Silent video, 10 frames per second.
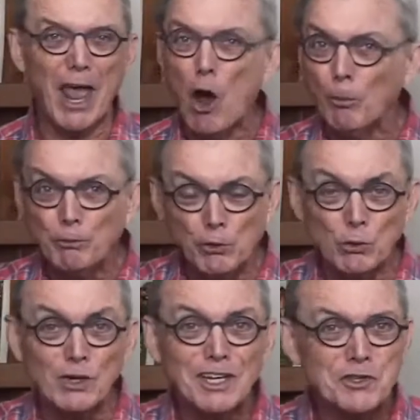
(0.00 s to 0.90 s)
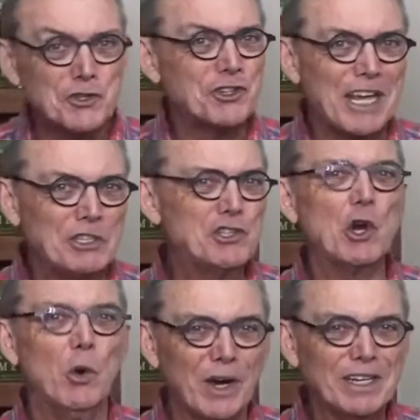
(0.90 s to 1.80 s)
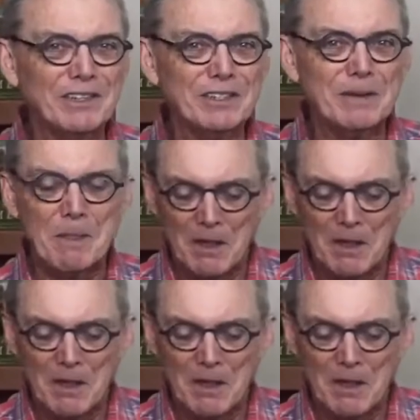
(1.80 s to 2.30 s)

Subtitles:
to help you stay joined.